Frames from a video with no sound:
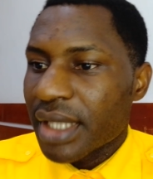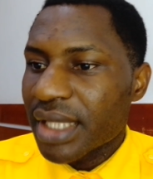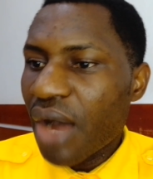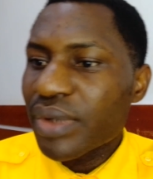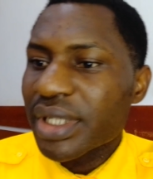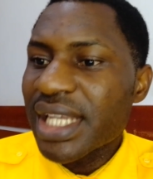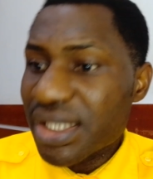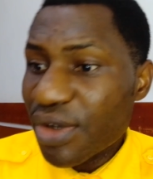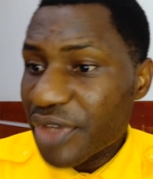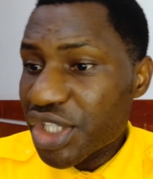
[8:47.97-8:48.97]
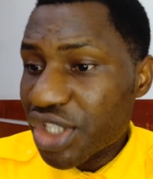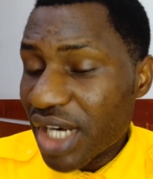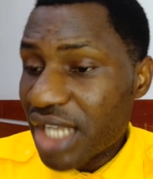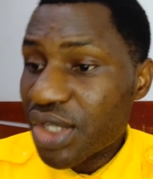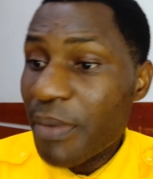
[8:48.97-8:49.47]
Now, list of
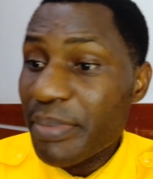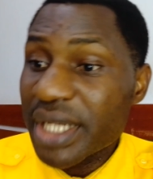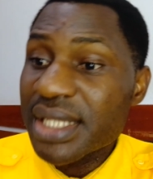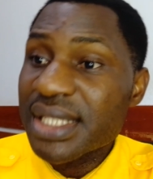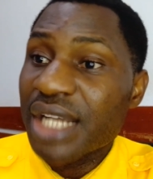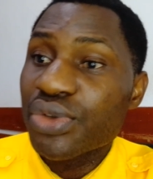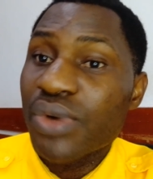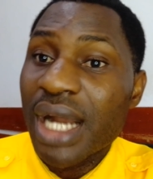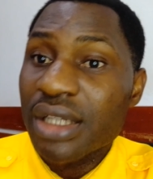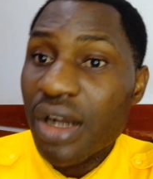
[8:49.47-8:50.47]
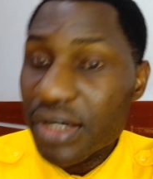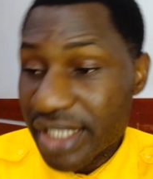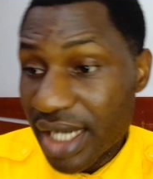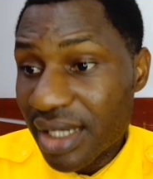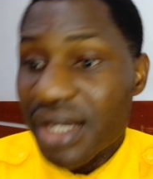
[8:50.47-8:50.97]
insurance companies that you can
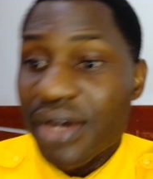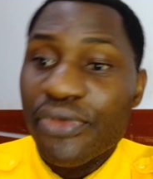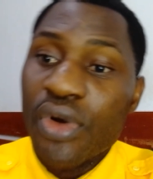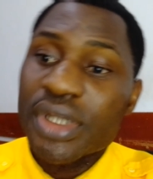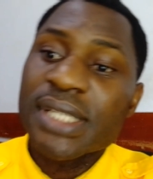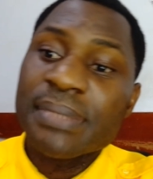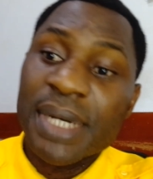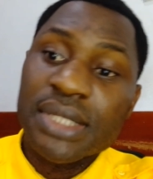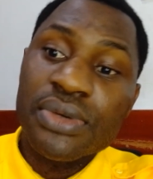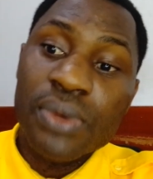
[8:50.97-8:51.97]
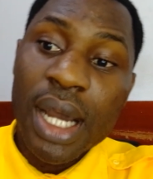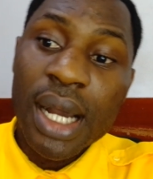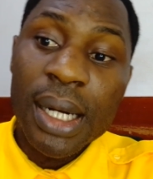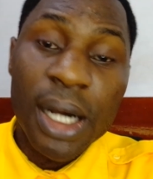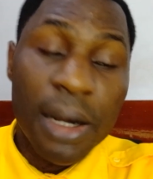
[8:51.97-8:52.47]
contact for this
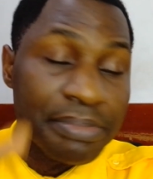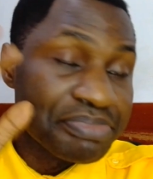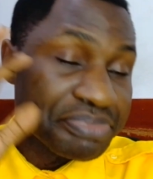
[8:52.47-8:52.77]
particular